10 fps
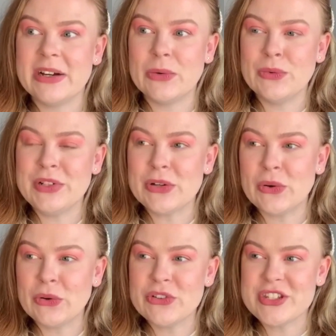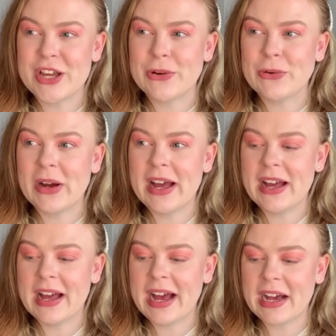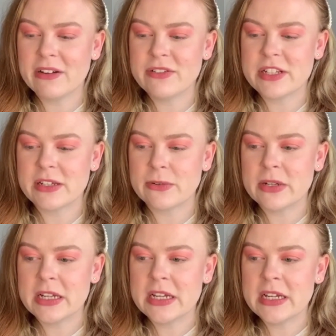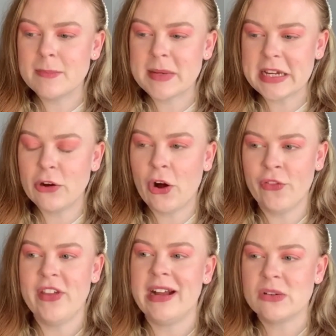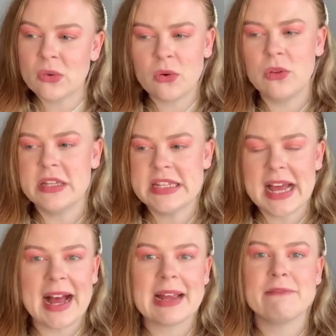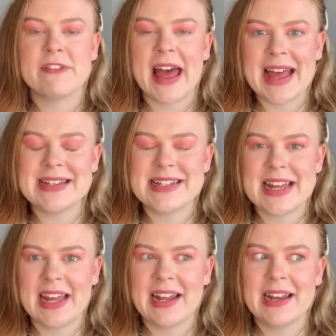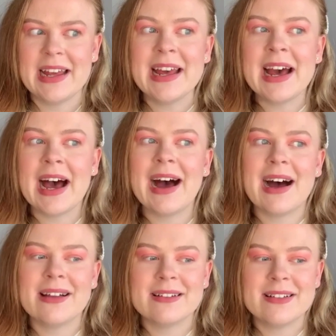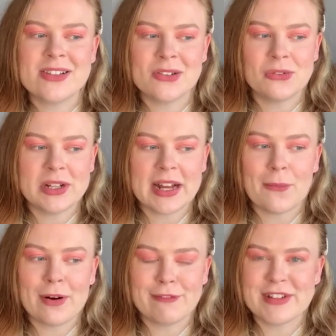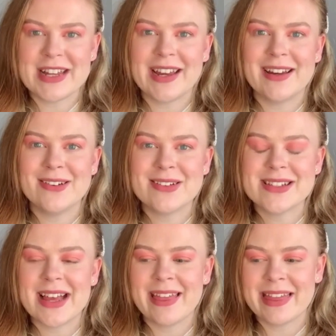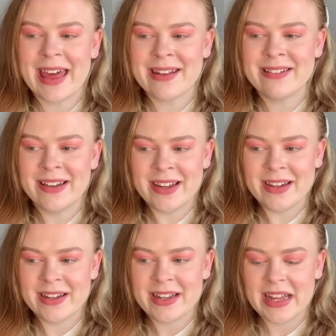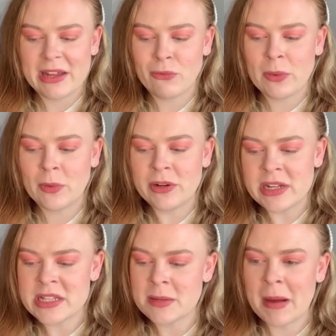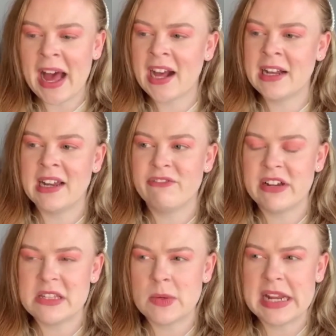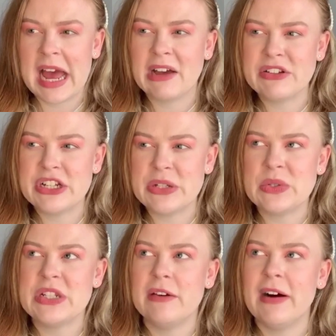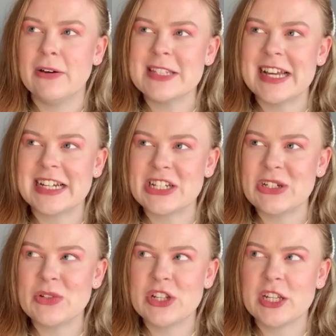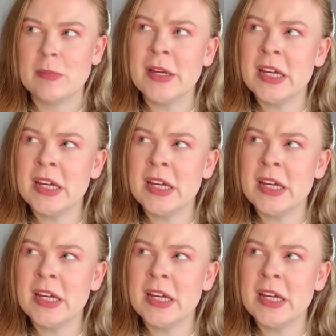we'd also have to be in contact all the time for editing and sorting out our videos. And then if we wanted to act like friends, we'd have to do stuff outside YouTube.